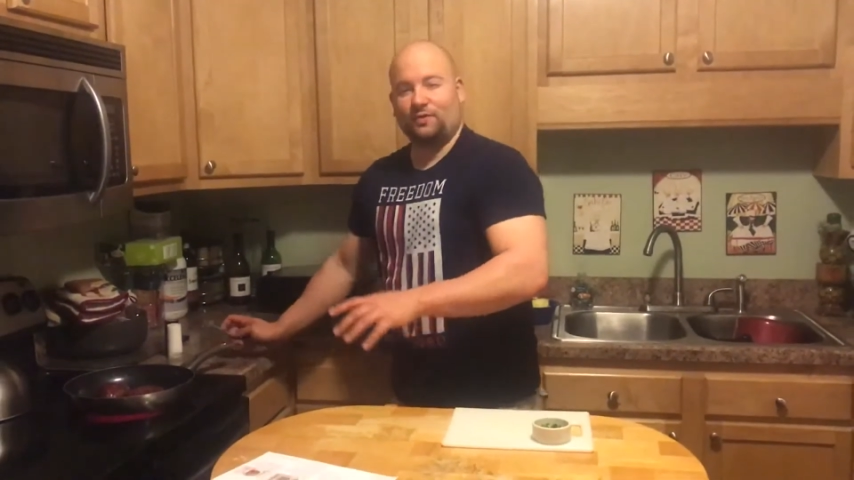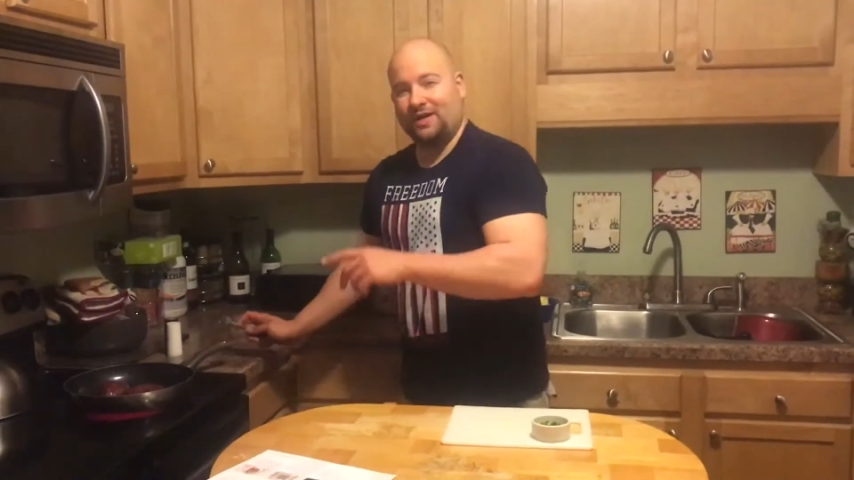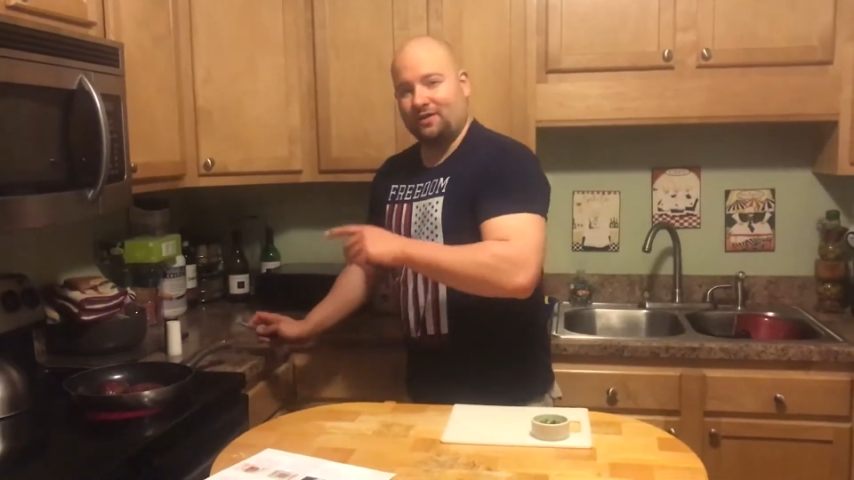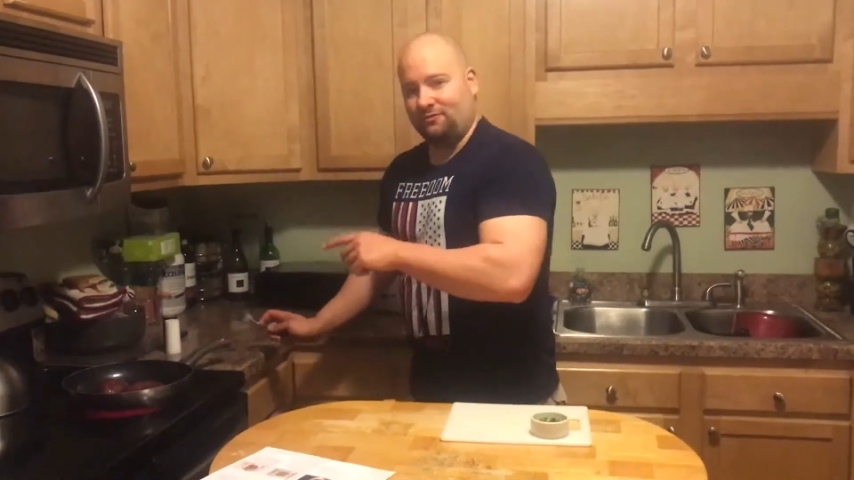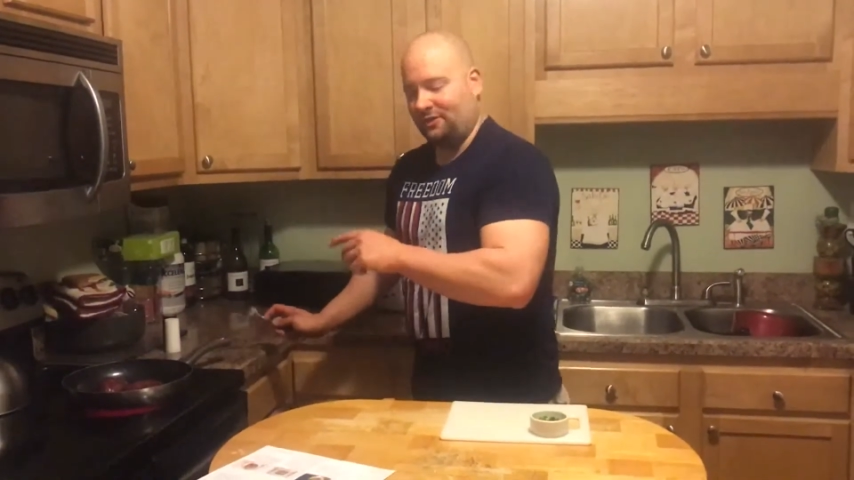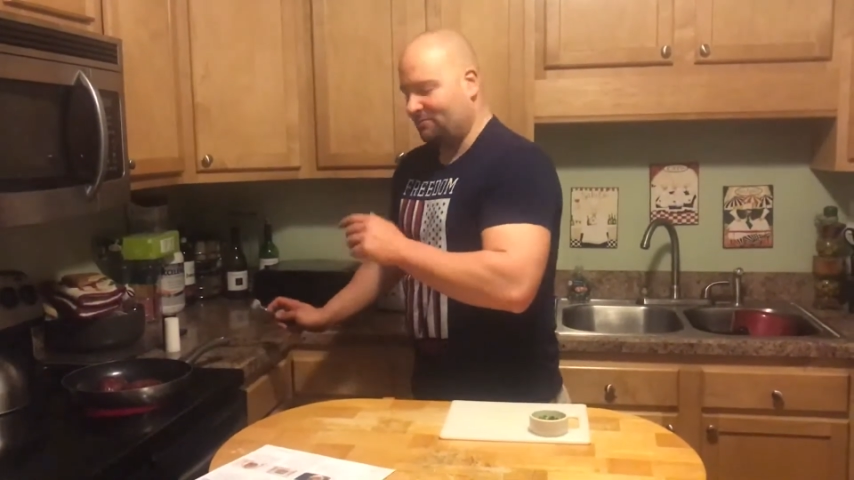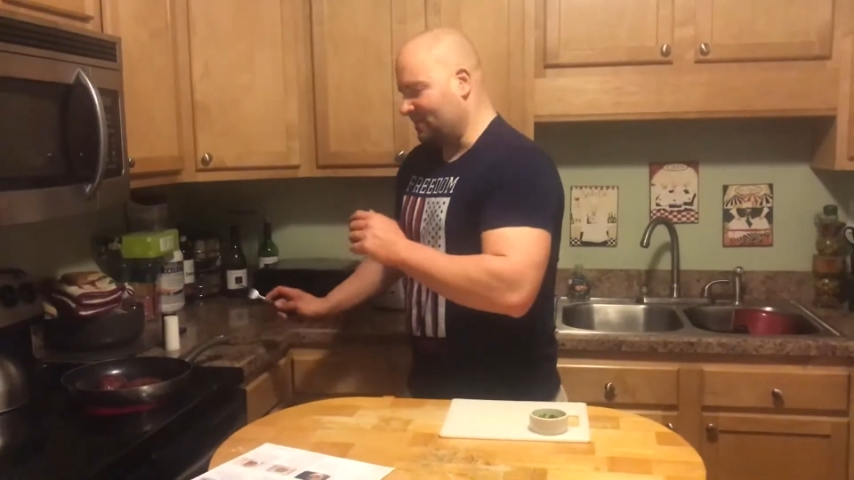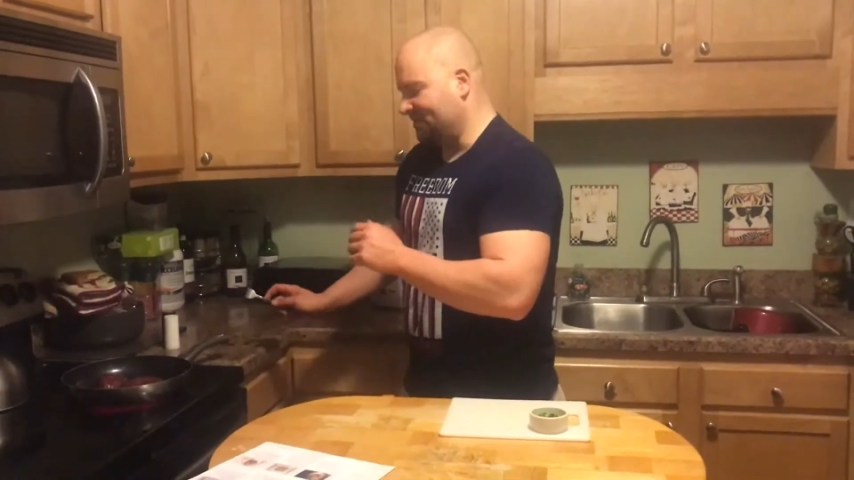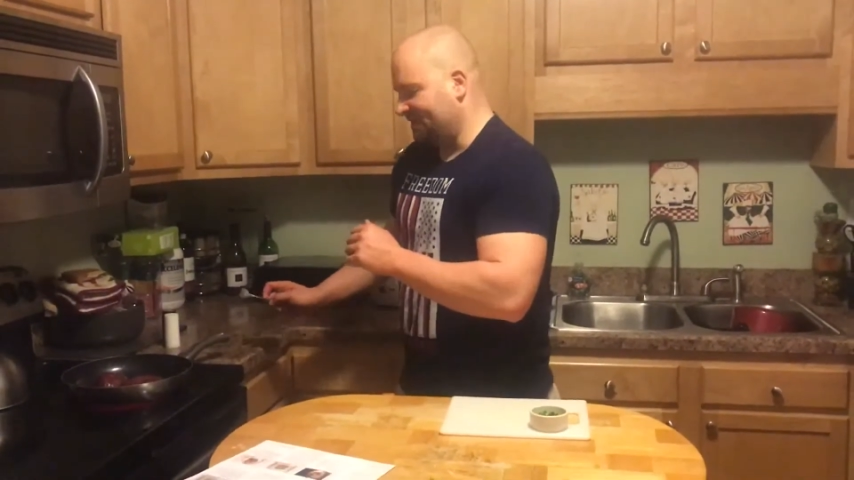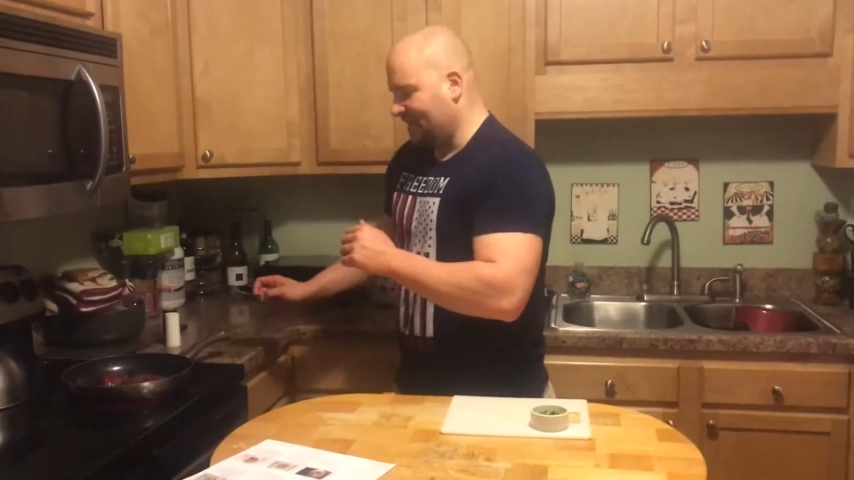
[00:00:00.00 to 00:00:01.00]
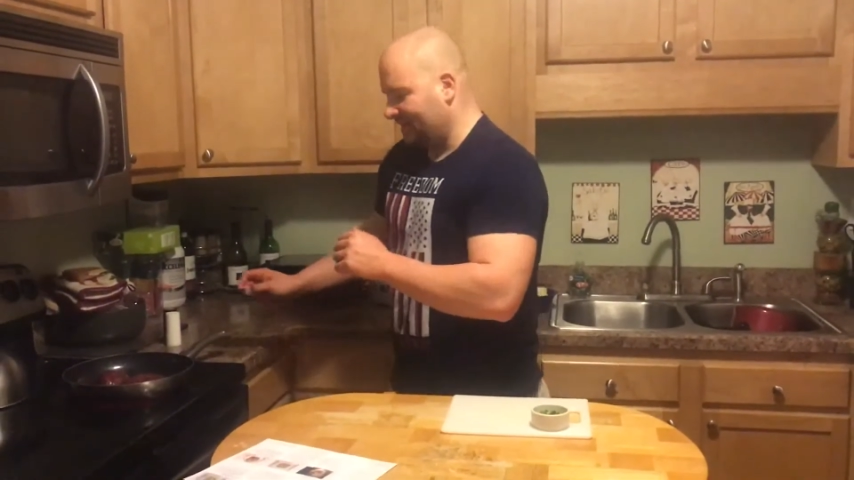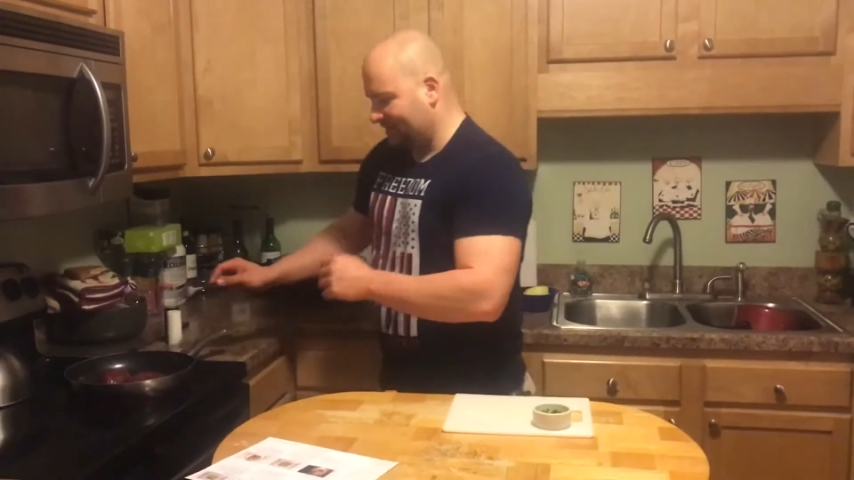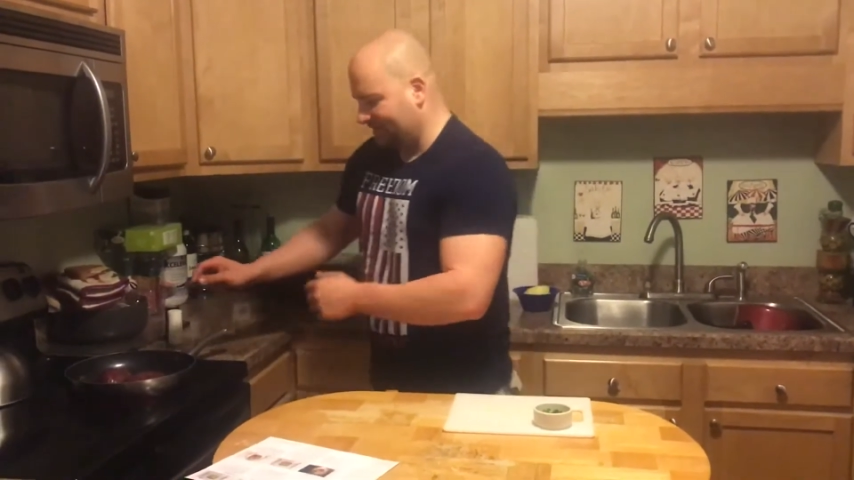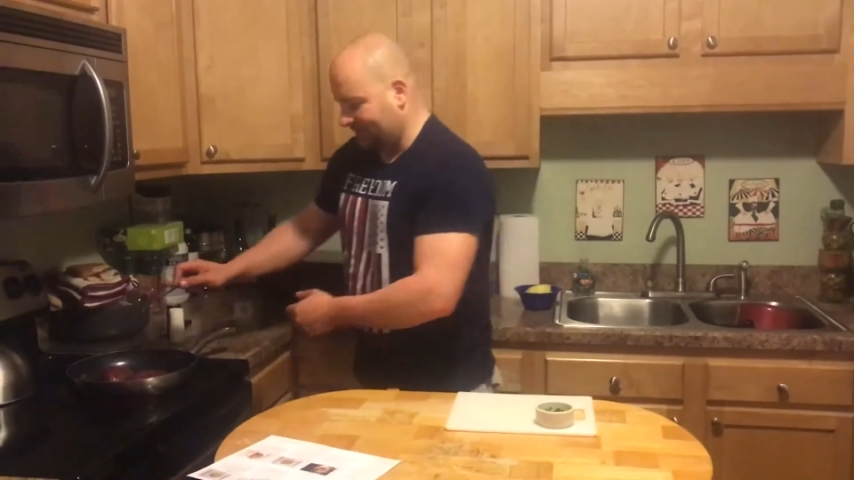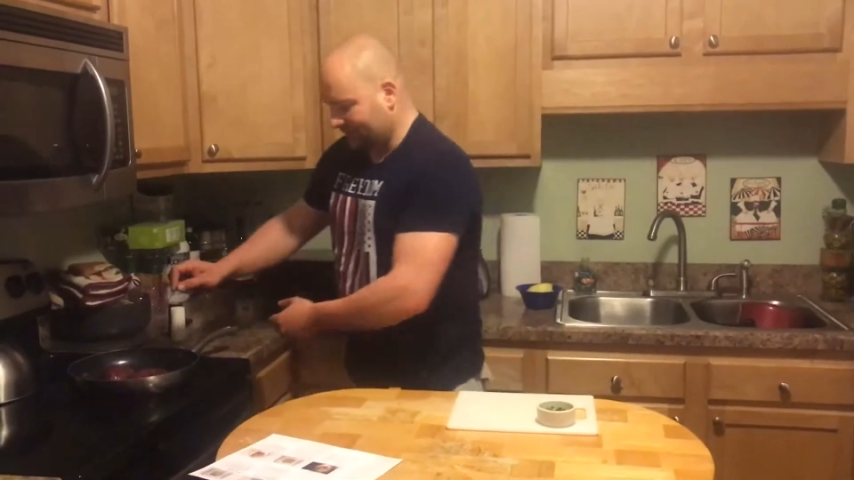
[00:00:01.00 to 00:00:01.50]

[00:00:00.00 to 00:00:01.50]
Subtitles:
ready to flip our steaks.